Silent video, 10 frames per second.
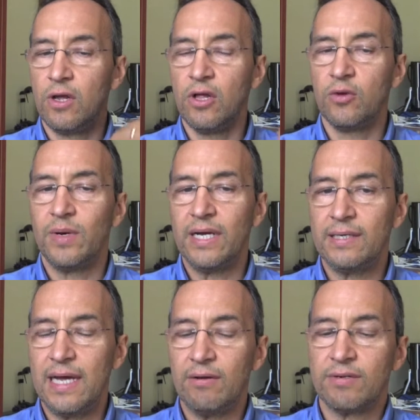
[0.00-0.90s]
all the way
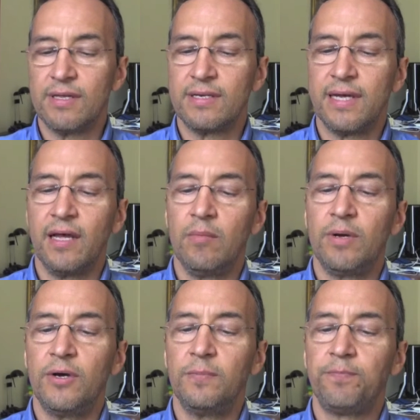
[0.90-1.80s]
down to the
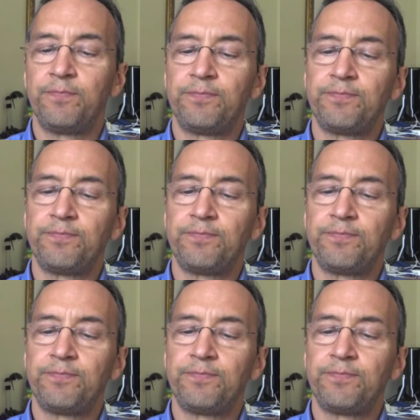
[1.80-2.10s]
tailbone.